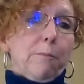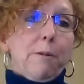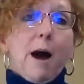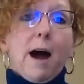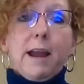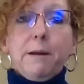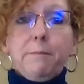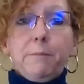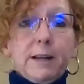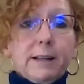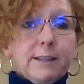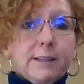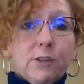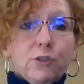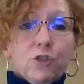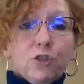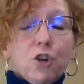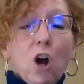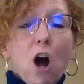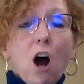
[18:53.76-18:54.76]
pipe gets
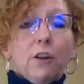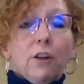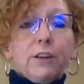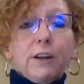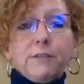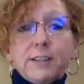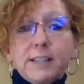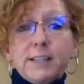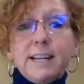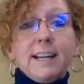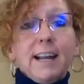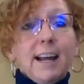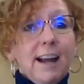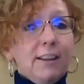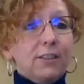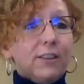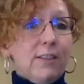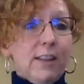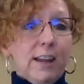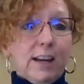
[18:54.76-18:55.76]
installed. They've seen it.
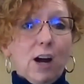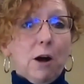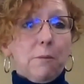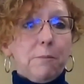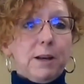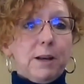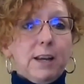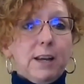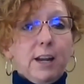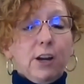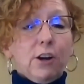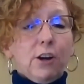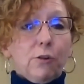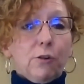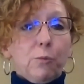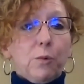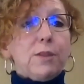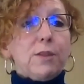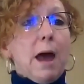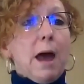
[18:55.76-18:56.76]
And then they come in
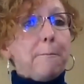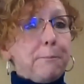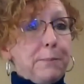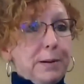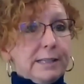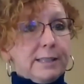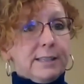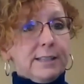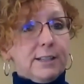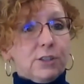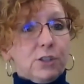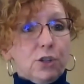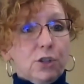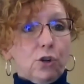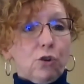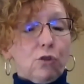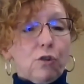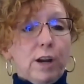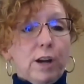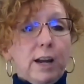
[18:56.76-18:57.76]
here with that business
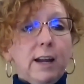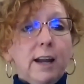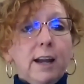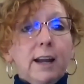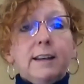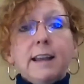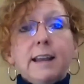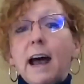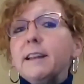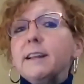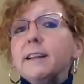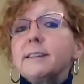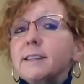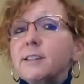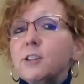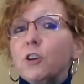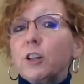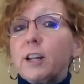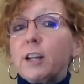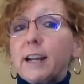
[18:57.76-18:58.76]
degree, not
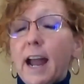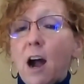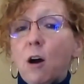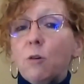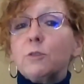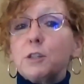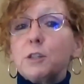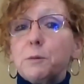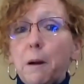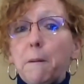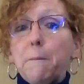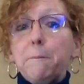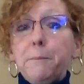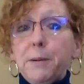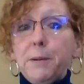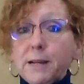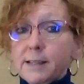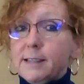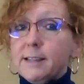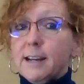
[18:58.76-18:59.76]
necessarily accountants,
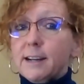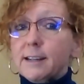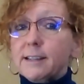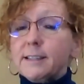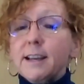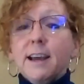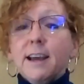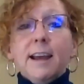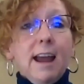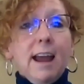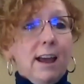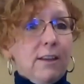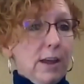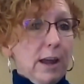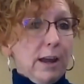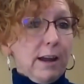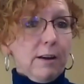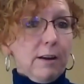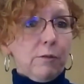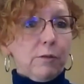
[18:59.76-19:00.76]
but business. And
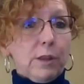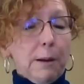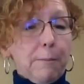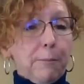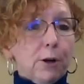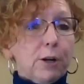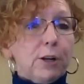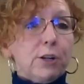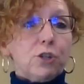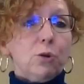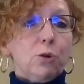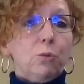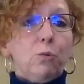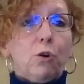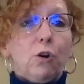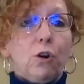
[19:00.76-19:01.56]
they put it to